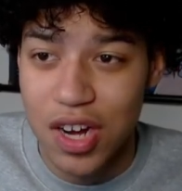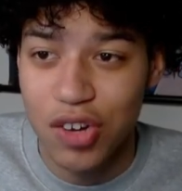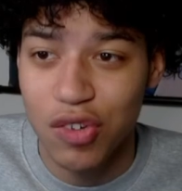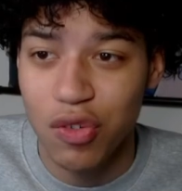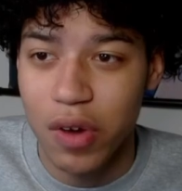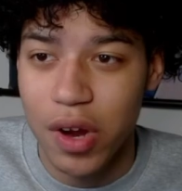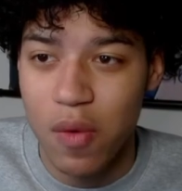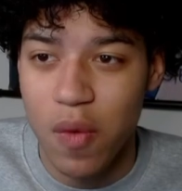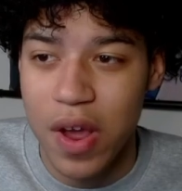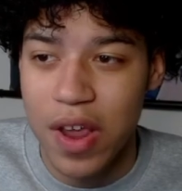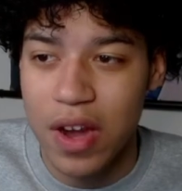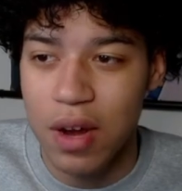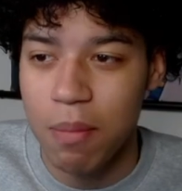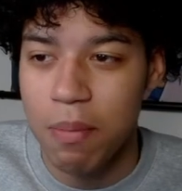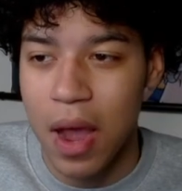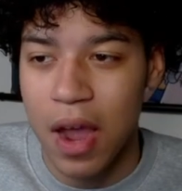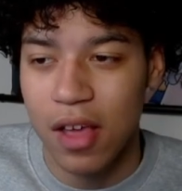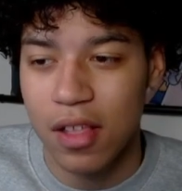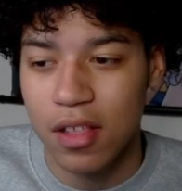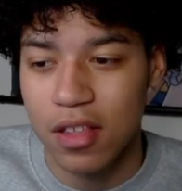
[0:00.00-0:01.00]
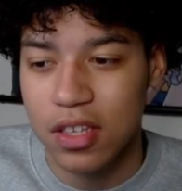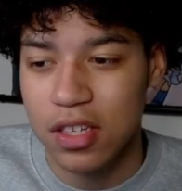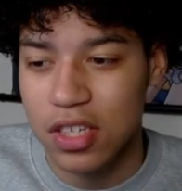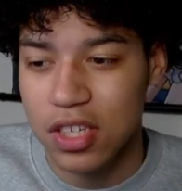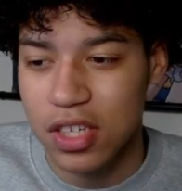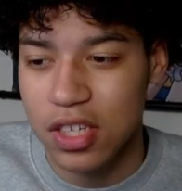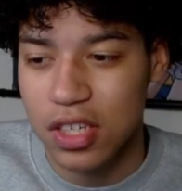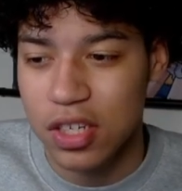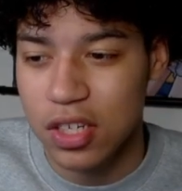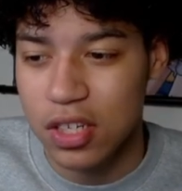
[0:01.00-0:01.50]
great way to
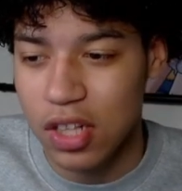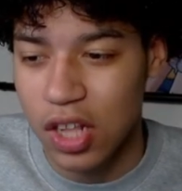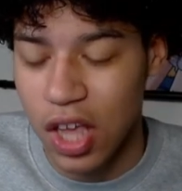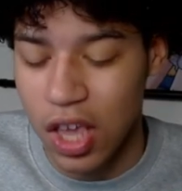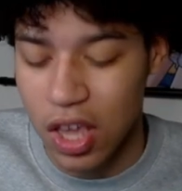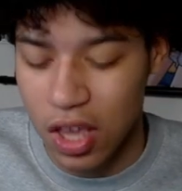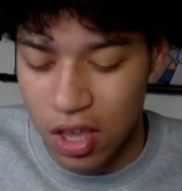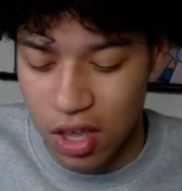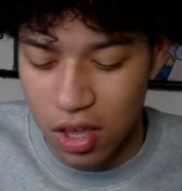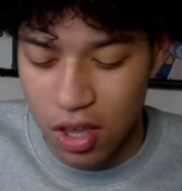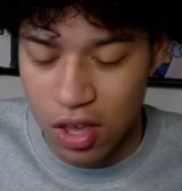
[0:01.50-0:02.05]
balance like